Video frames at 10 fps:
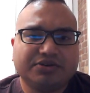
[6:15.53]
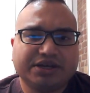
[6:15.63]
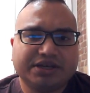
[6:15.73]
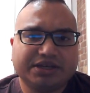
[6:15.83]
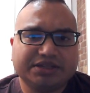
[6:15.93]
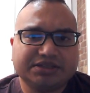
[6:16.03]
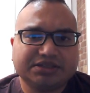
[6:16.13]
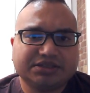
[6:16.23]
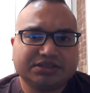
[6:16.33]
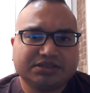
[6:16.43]
and
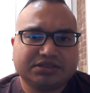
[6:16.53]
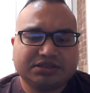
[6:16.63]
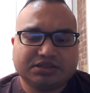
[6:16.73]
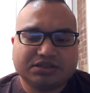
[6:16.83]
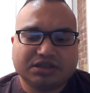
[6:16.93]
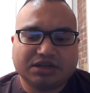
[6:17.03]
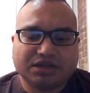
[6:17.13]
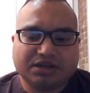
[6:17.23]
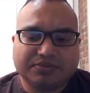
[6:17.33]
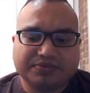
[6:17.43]

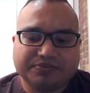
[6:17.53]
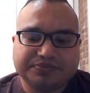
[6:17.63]
um,